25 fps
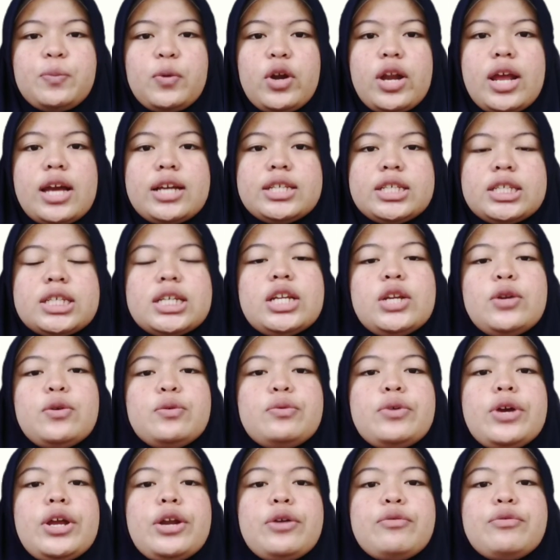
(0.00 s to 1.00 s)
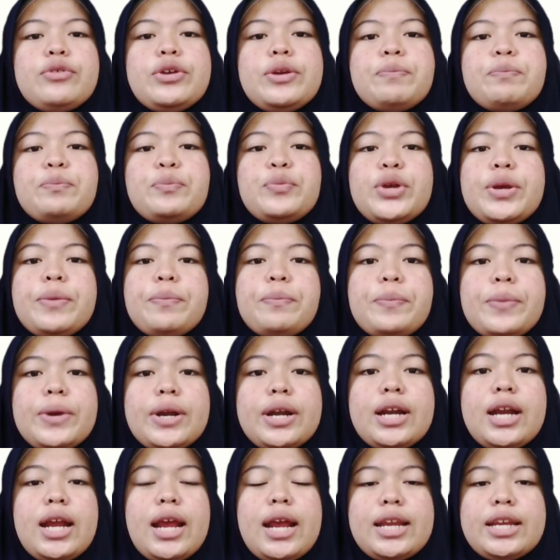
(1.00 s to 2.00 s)
production where we
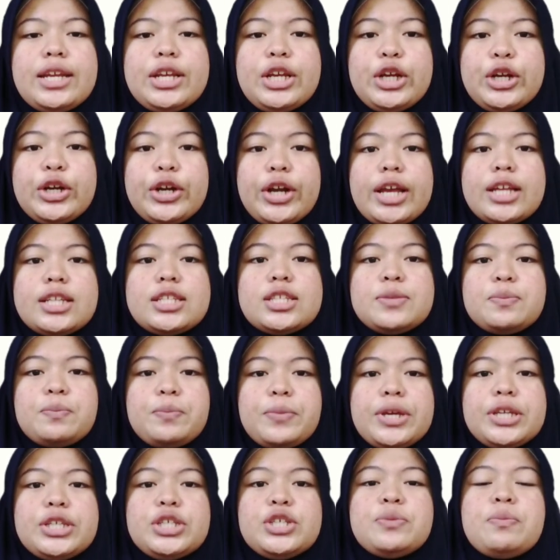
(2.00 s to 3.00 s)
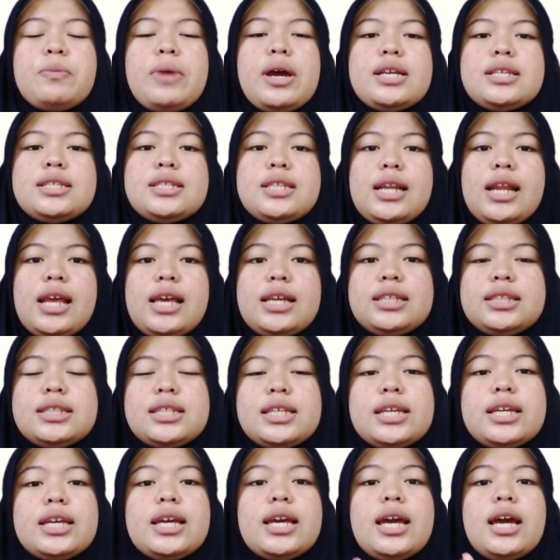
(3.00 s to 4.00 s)
prepare and create speech by
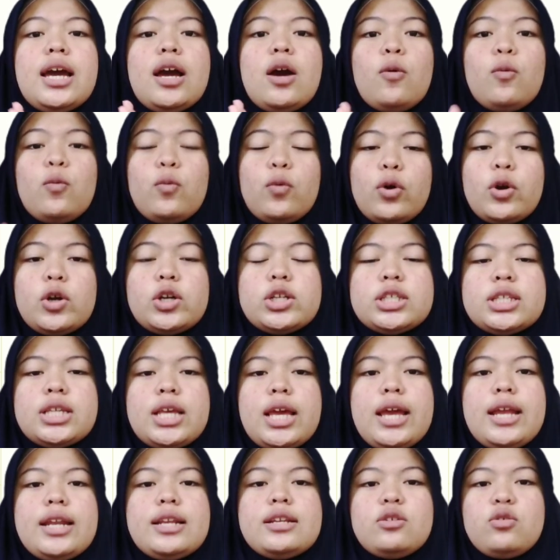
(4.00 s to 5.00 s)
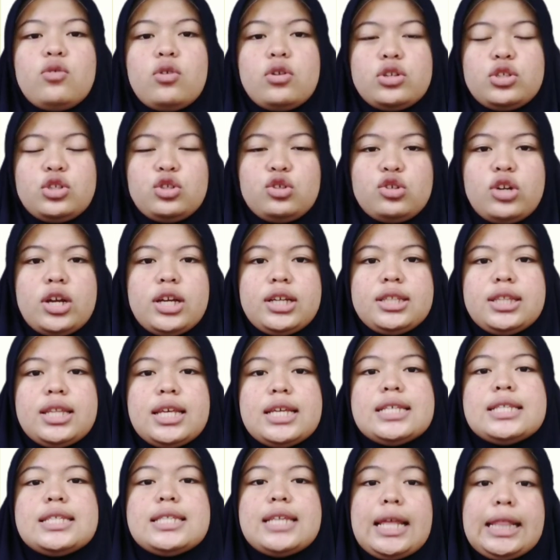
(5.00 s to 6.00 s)
selecting words and
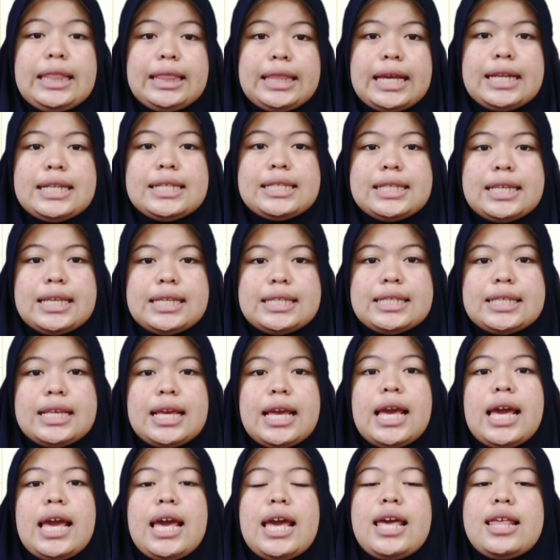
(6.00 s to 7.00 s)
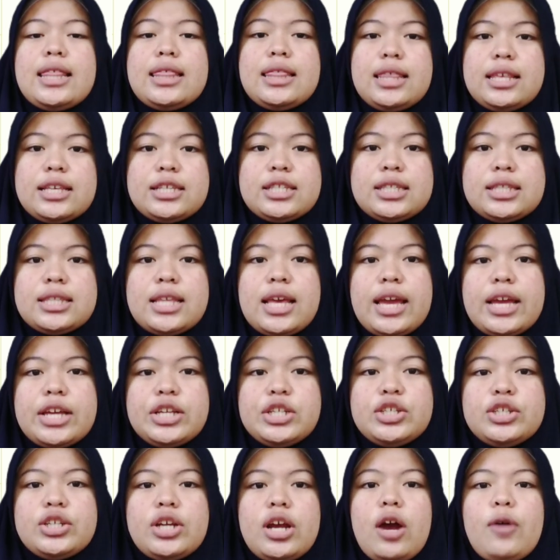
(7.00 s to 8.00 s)
constructing sentences. At this
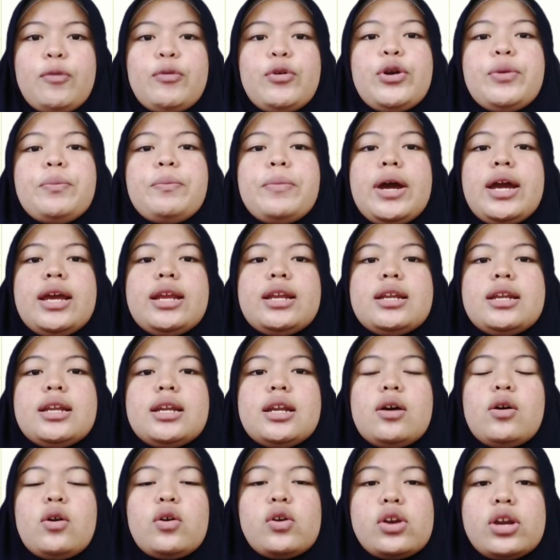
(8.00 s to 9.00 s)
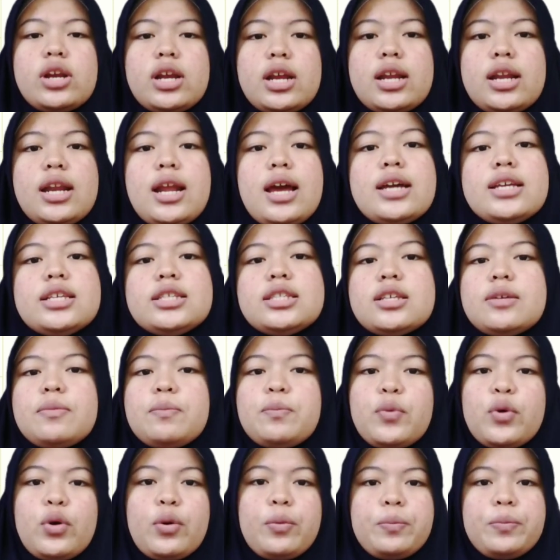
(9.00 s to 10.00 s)
stage, our mind organizes
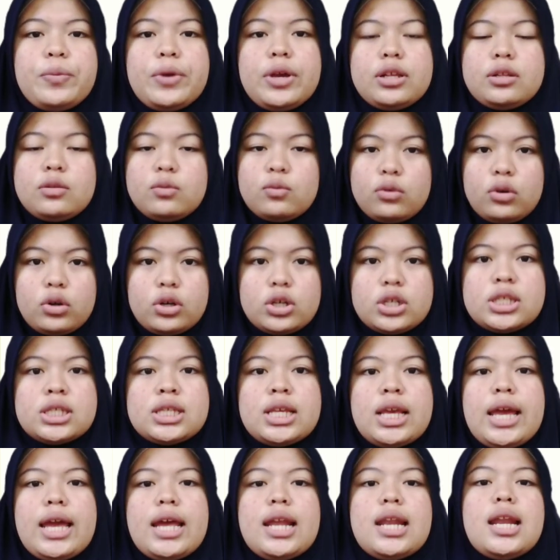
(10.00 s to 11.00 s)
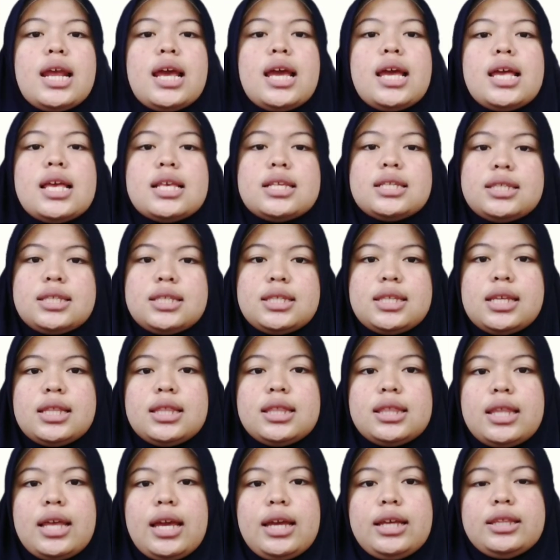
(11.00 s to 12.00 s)
appropriate words and
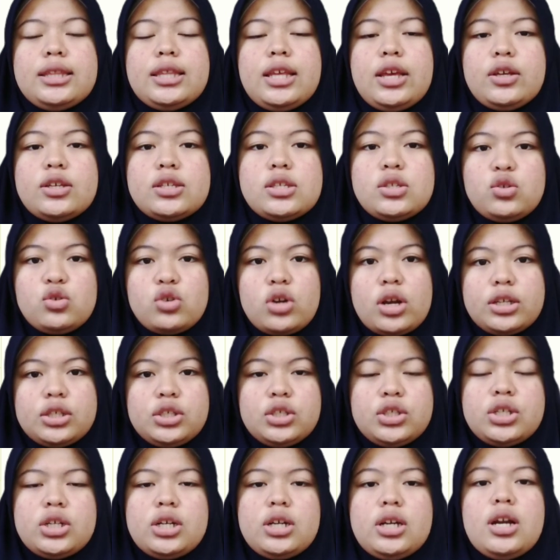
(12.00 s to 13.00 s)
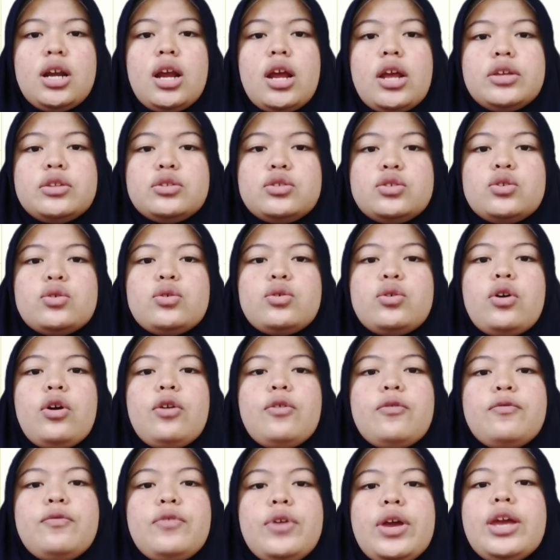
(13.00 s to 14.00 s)
syntactic structure to
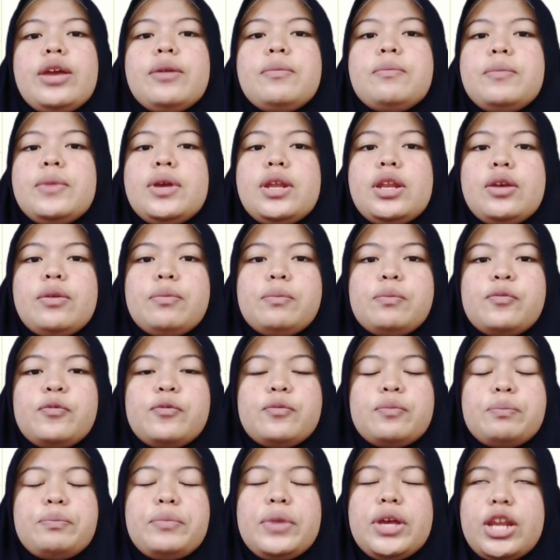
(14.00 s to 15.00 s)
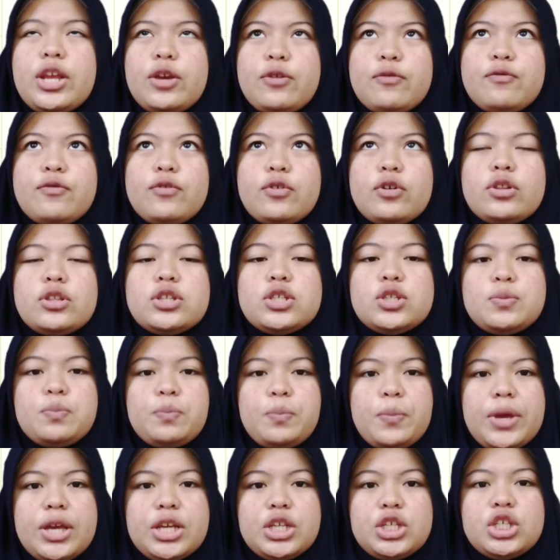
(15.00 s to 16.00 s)
convey meaningful
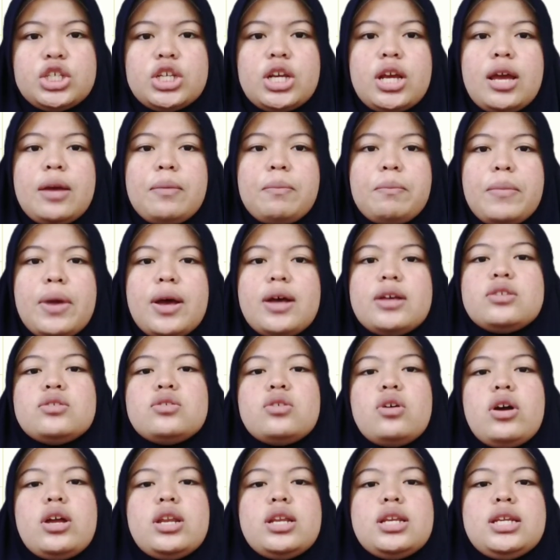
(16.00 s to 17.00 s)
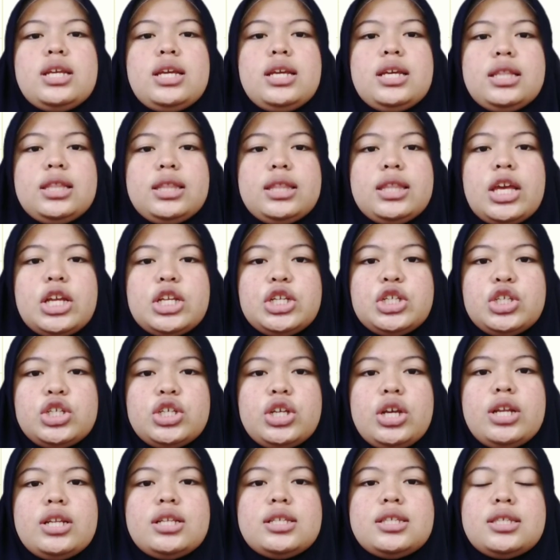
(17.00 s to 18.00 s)
speech based on the
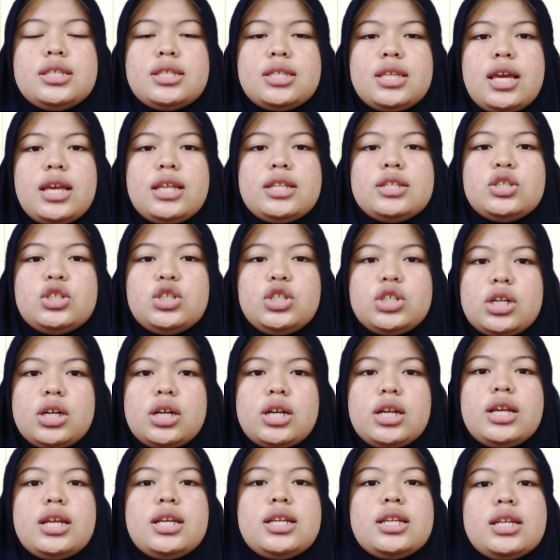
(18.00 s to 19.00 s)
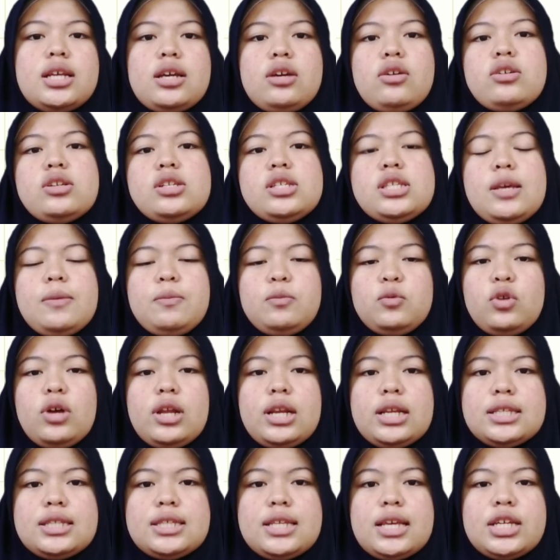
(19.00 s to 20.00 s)
intention set during the
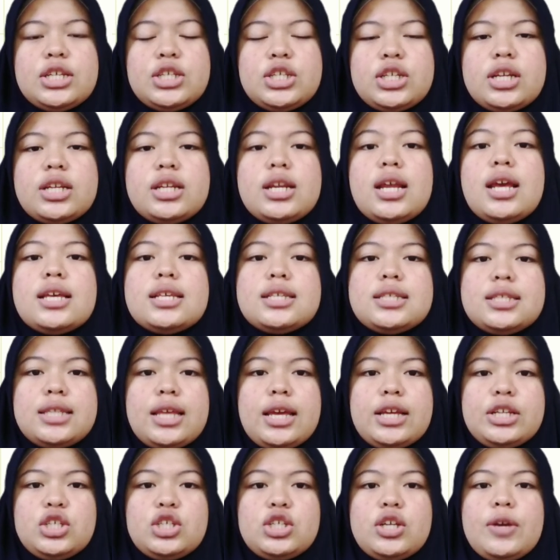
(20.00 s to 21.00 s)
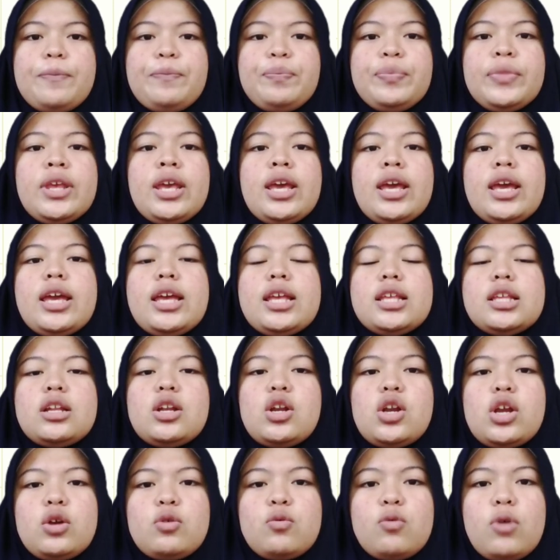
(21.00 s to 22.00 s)
conceptualization stage.
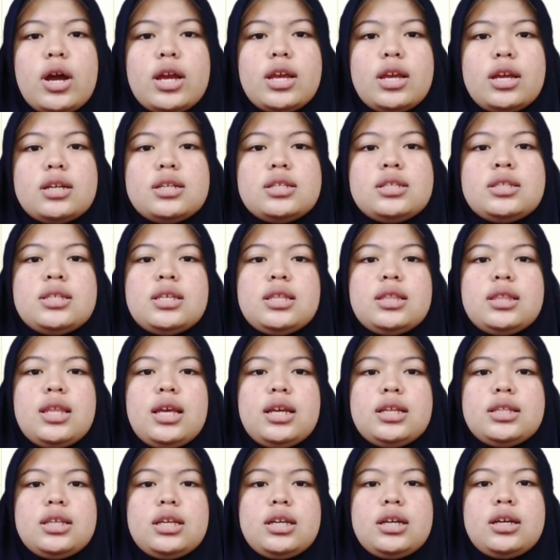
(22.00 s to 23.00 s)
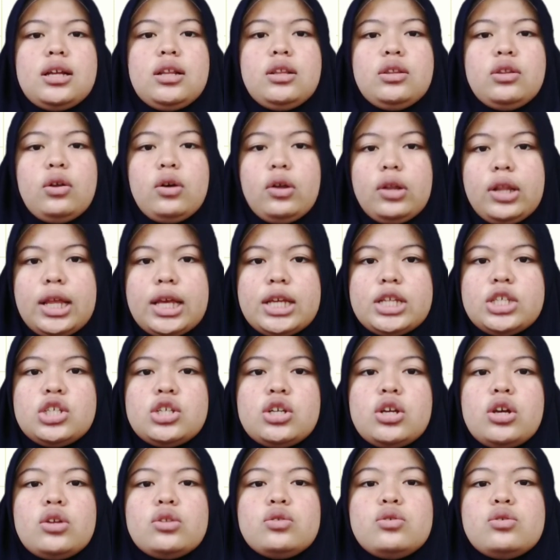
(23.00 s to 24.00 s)
It requires syntactical
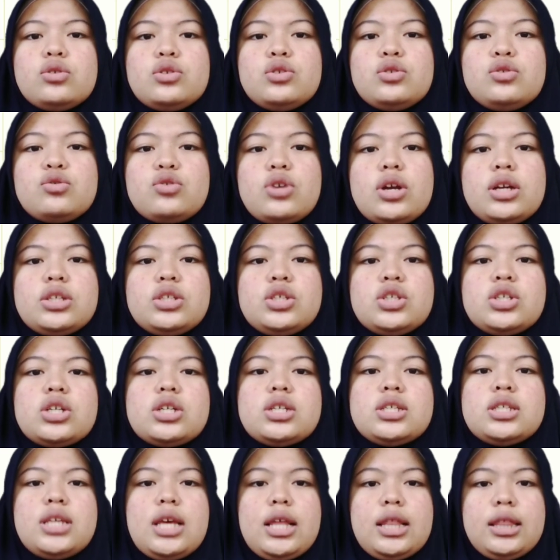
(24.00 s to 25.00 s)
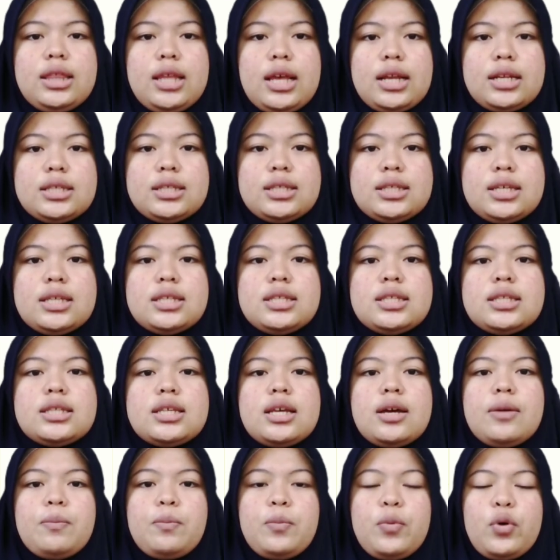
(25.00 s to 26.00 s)
knowledge to structure
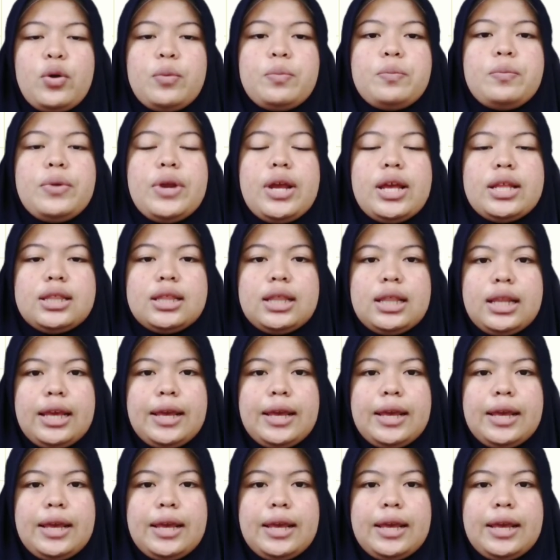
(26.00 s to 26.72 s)
sentences appropriately.